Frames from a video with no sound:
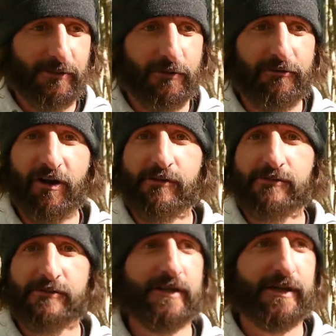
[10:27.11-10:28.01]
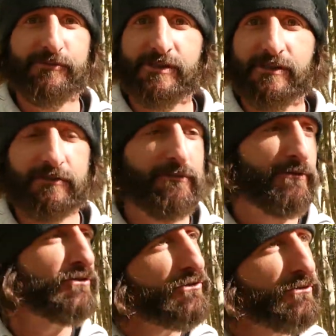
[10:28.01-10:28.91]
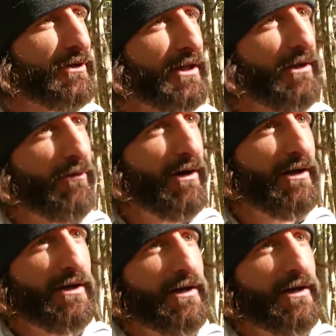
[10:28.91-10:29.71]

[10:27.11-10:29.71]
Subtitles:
Where are you from? We got empty. She looks at me like, what?